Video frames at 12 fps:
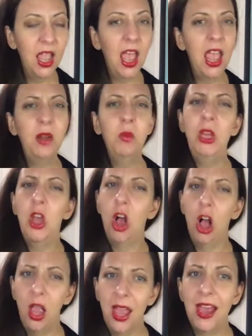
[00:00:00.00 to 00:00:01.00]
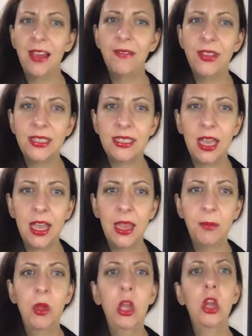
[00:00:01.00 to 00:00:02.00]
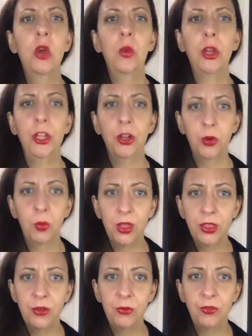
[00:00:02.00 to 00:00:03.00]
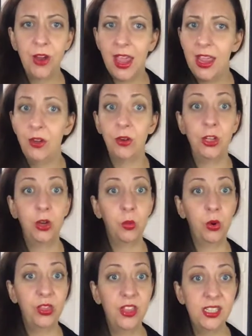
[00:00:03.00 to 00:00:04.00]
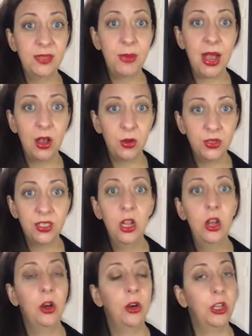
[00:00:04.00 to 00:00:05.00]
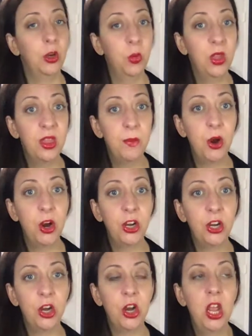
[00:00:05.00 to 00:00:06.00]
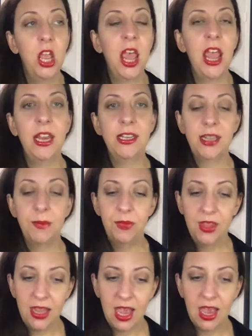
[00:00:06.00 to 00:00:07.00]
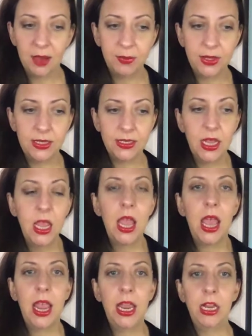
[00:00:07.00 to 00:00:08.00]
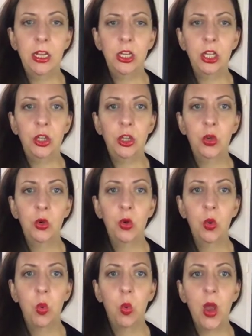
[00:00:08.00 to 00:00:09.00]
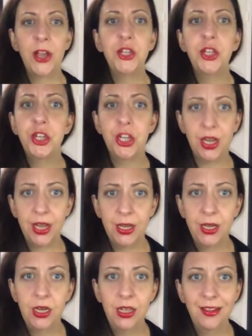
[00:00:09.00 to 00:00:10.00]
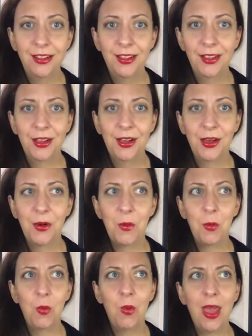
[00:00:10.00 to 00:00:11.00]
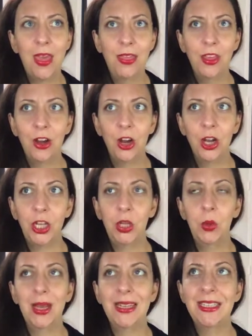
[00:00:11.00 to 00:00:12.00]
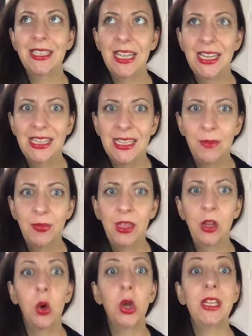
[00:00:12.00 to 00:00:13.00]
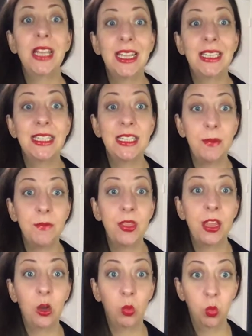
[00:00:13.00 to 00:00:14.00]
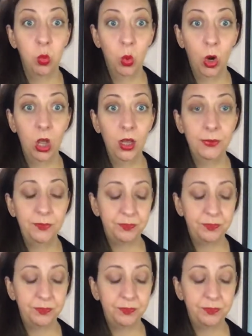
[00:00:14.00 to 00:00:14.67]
And we all have this time where you're with a friend, or you're with a spouse, or you're with a partner, and something happens and you question whether you had said something or done something wrong.